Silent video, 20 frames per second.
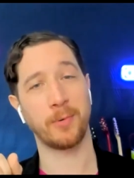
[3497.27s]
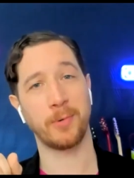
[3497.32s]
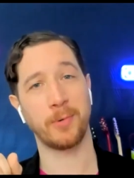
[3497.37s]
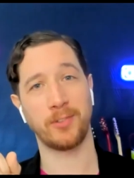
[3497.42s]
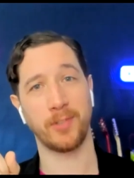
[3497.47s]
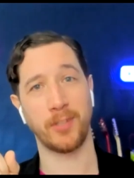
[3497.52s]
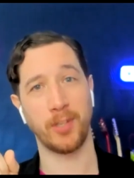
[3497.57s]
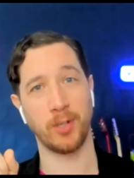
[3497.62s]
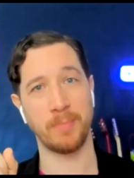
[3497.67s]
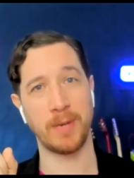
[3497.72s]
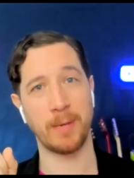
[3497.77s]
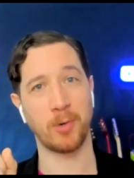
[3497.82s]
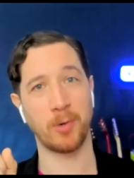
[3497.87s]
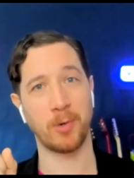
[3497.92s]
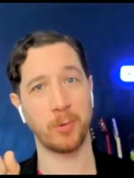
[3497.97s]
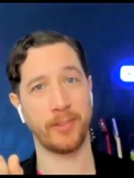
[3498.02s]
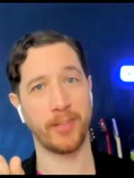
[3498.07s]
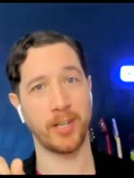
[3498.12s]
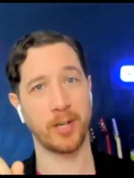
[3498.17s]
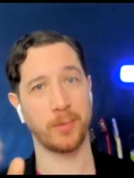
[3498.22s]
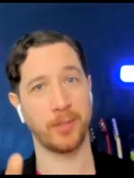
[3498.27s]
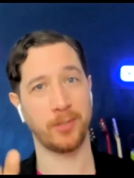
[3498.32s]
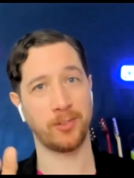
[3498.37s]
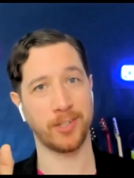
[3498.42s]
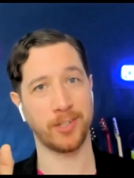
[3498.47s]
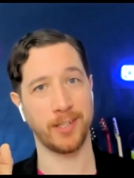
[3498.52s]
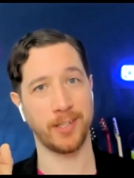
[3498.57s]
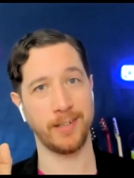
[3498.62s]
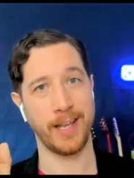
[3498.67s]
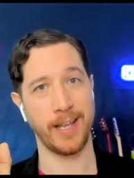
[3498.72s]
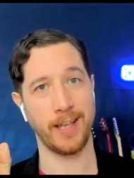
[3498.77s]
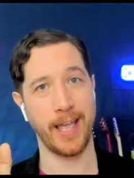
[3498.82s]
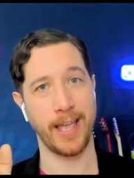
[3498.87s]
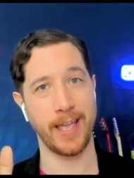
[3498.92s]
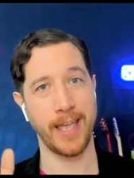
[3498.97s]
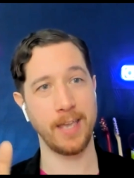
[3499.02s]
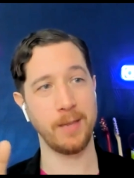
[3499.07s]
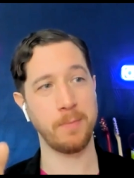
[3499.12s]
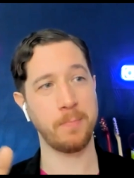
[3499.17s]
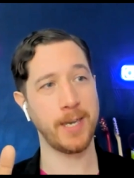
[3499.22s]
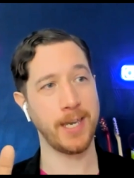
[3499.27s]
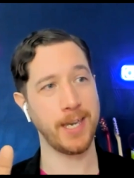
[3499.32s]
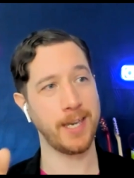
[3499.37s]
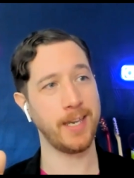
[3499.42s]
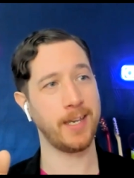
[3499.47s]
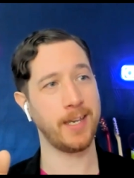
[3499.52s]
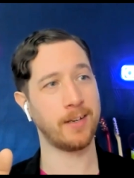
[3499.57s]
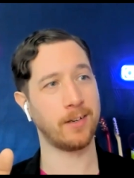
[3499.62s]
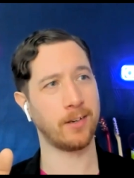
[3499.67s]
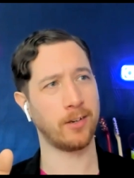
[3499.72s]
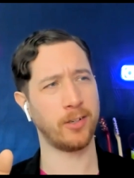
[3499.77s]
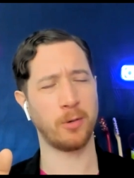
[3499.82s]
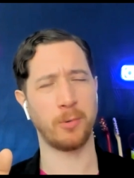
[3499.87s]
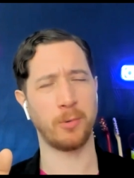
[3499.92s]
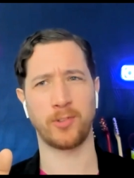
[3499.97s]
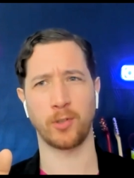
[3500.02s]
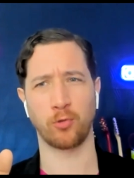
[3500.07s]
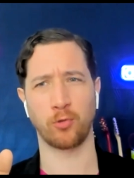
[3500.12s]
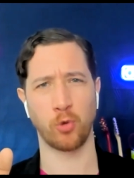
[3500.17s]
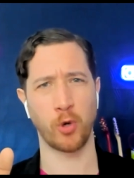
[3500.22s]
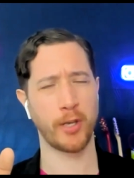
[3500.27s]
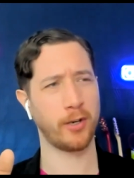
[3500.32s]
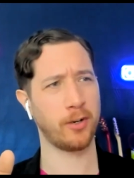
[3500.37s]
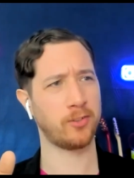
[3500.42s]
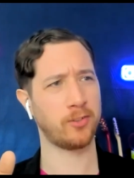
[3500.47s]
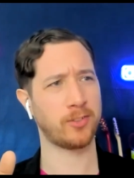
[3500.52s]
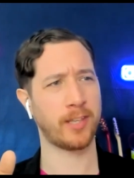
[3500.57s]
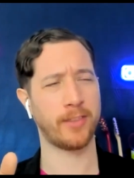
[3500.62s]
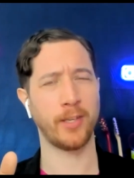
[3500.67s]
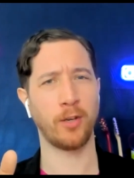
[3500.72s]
Do you remember when there was an AP, or no, was it Reuters?